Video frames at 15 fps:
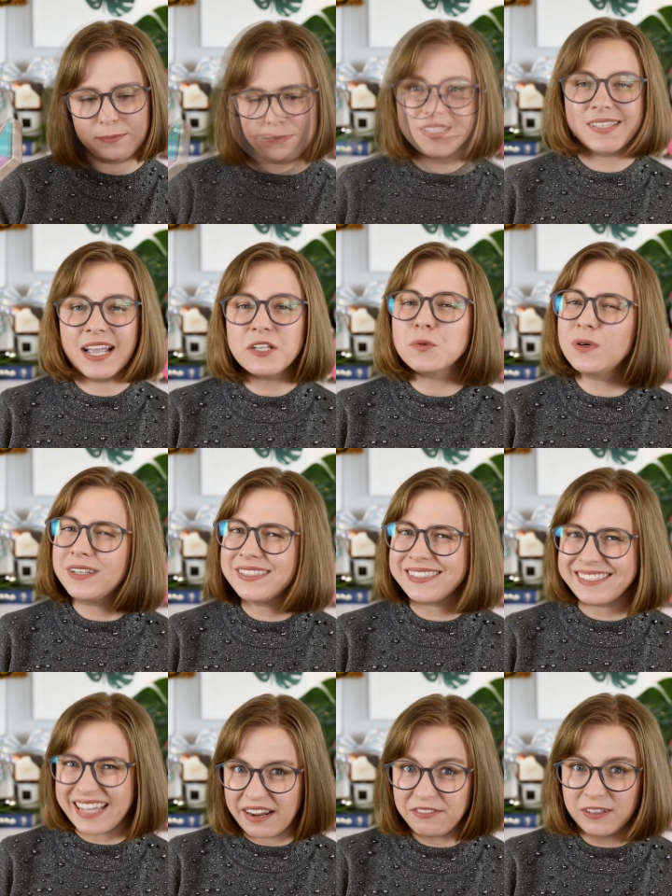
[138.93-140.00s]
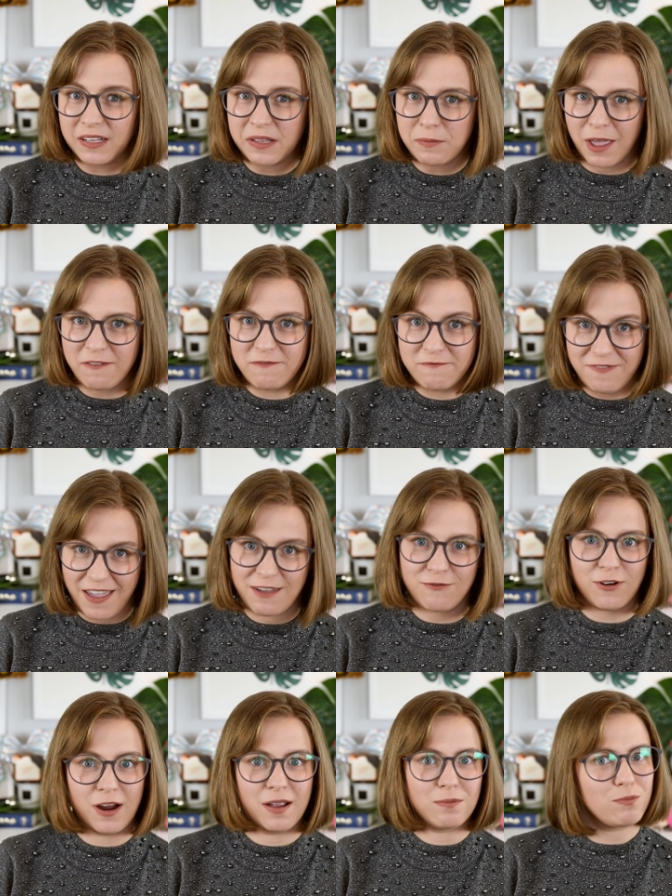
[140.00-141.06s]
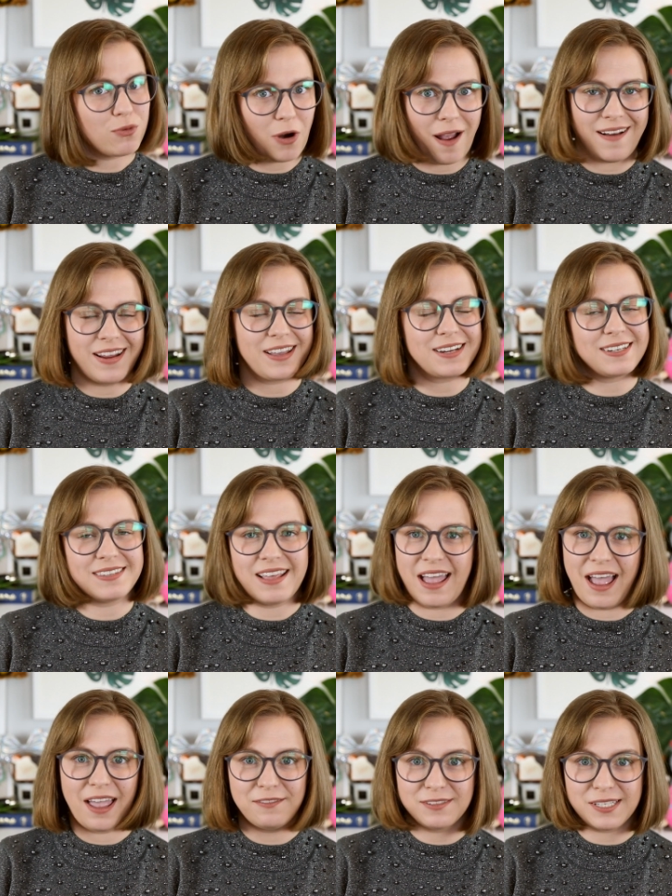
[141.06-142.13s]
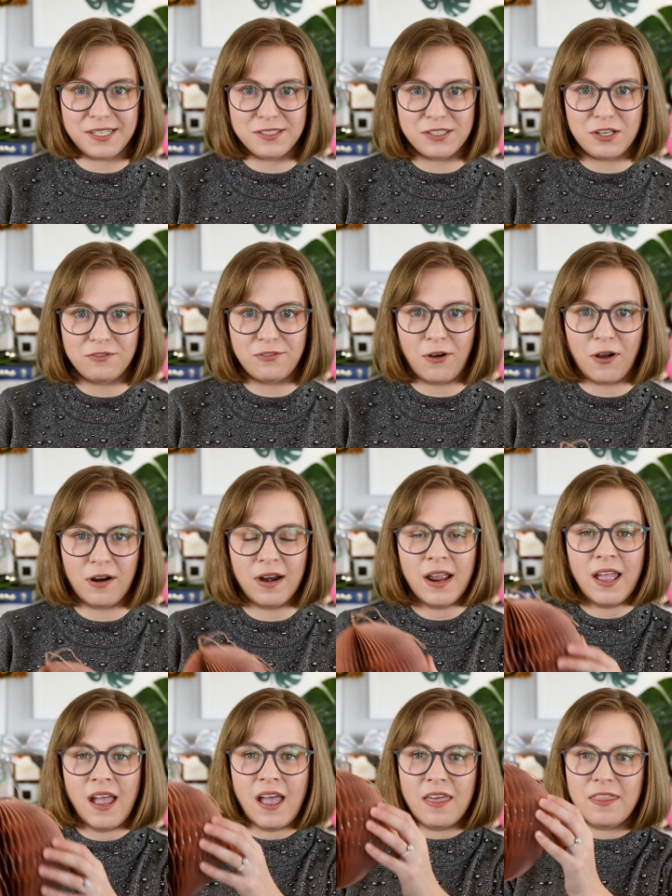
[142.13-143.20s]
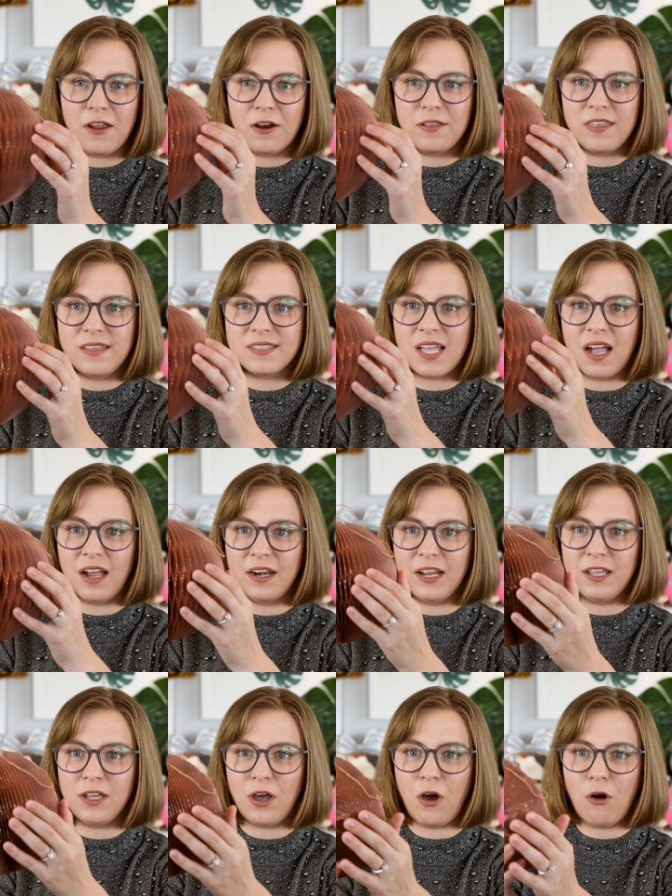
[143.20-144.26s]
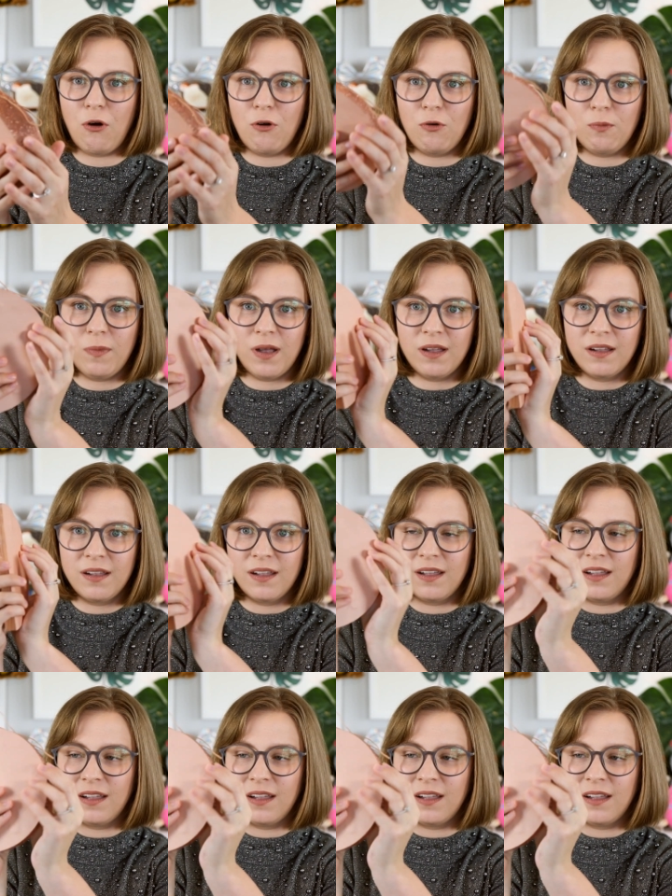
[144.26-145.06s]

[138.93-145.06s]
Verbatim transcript: This next one is definitely my favorite product that I've seen so far. There are these honeycomb